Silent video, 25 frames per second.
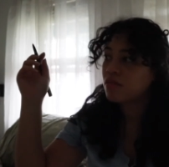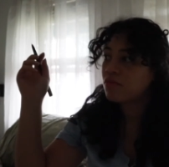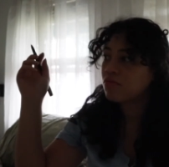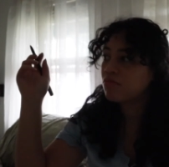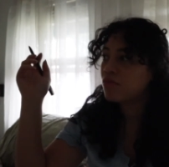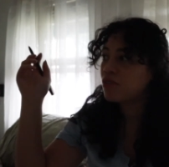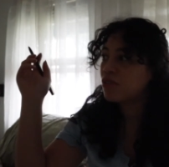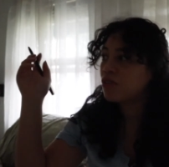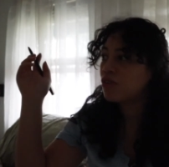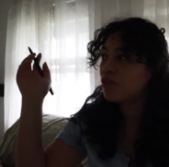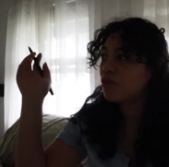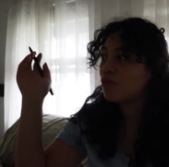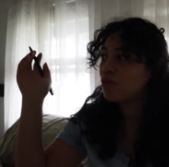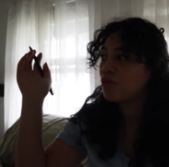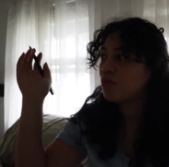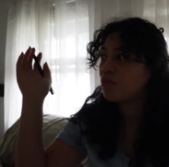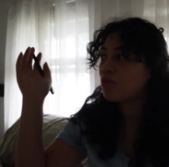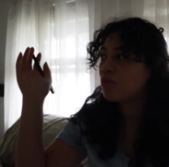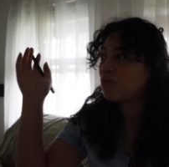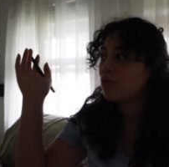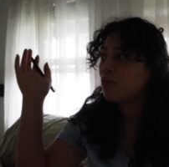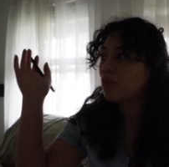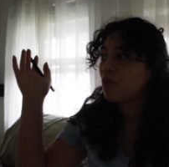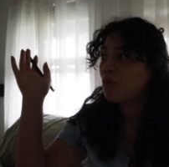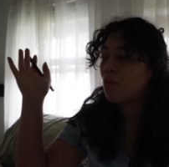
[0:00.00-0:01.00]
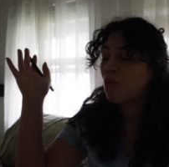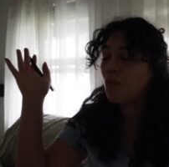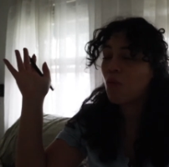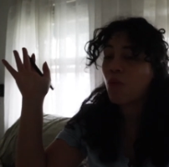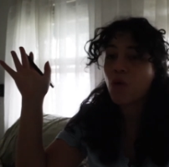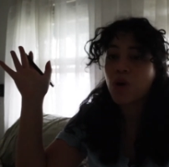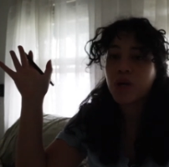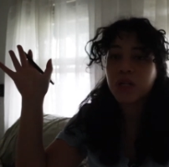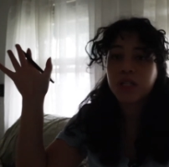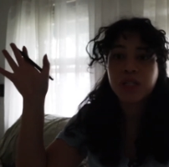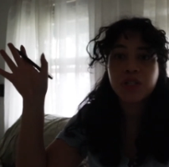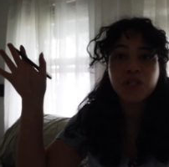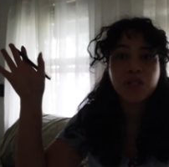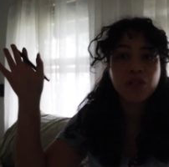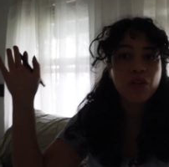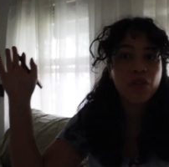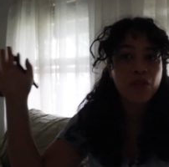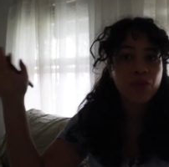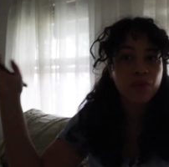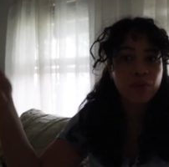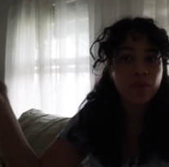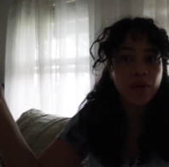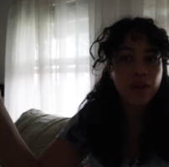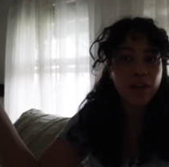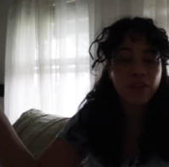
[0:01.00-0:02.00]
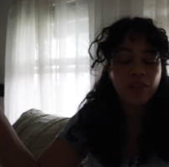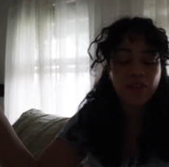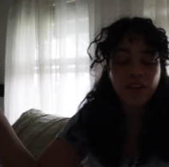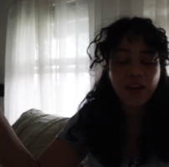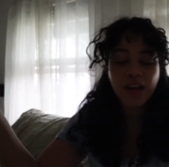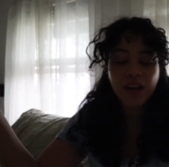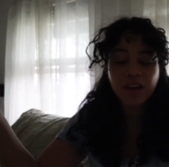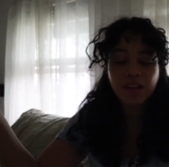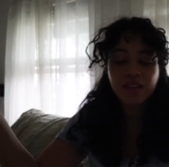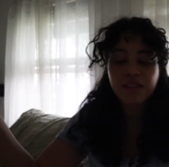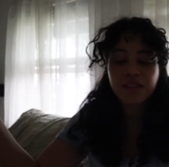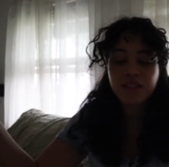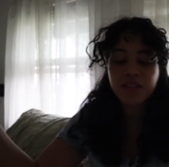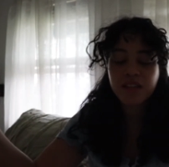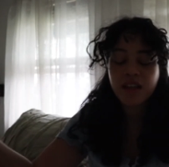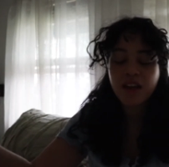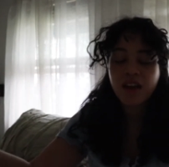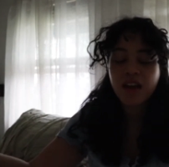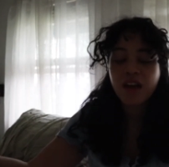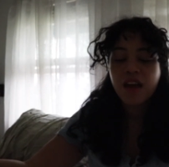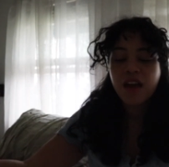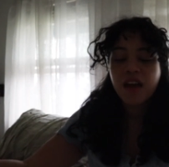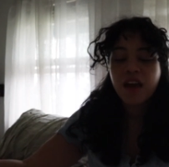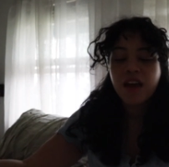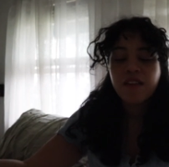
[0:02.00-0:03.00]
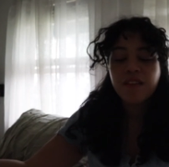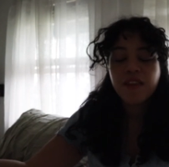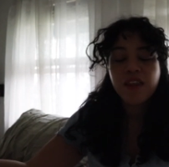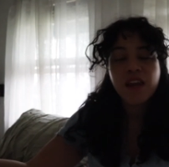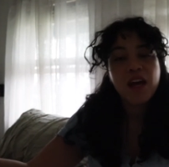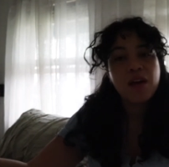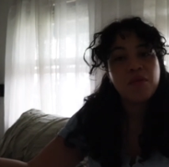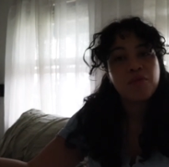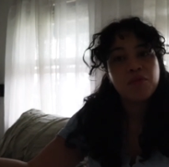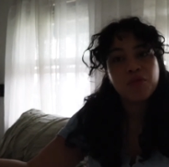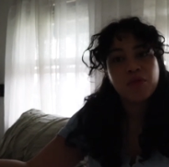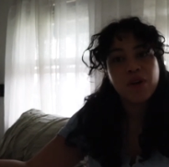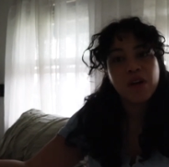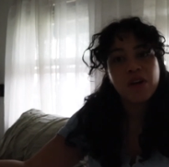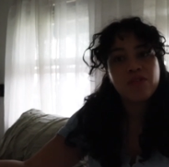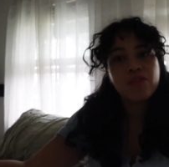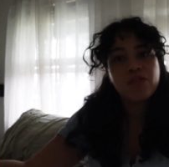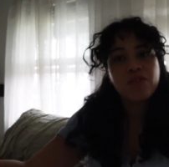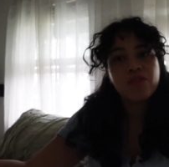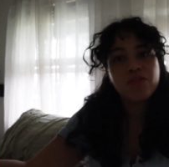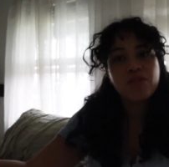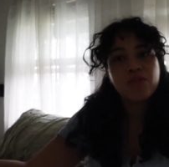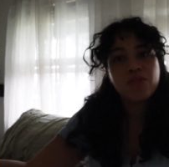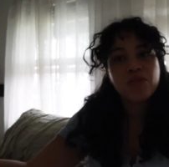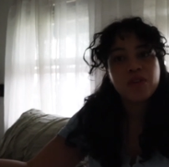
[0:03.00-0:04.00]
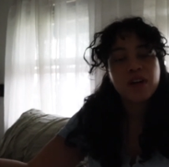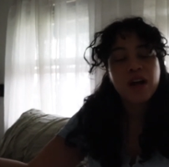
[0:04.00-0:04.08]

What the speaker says: 1 to 3 things that I'm grateful for